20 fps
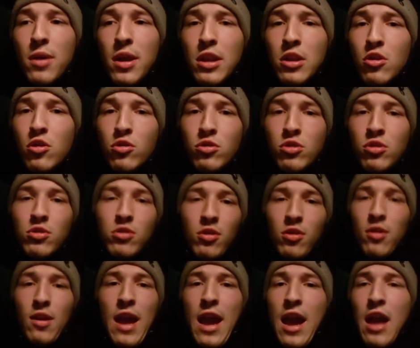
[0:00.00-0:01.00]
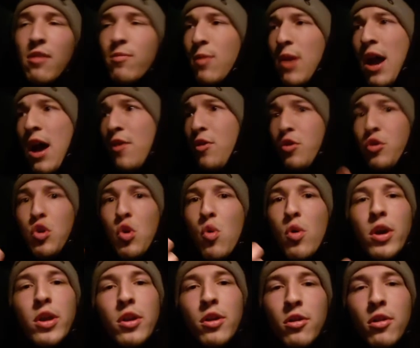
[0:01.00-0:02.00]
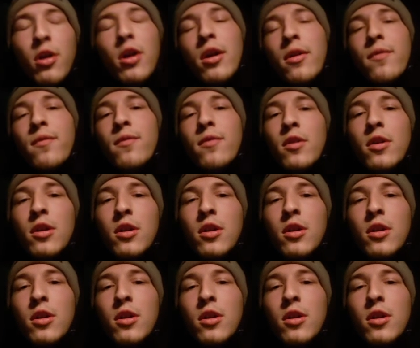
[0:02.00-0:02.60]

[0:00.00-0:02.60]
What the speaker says: And you'll just ask about how they're doing in their life.